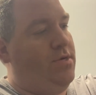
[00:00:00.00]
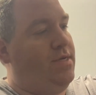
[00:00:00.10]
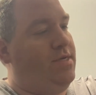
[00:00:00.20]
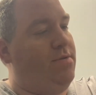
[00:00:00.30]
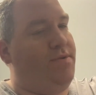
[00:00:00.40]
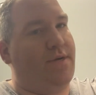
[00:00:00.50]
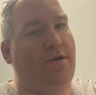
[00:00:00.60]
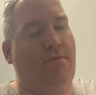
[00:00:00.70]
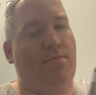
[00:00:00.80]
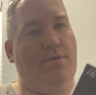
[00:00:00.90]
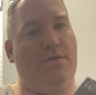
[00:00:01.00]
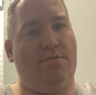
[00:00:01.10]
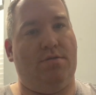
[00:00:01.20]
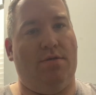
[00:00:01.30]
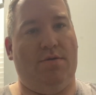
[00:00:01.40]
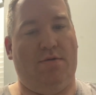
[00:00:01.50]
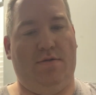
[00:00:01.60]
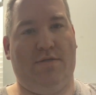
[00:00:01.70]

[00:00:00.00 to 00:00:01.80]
I did pick up was this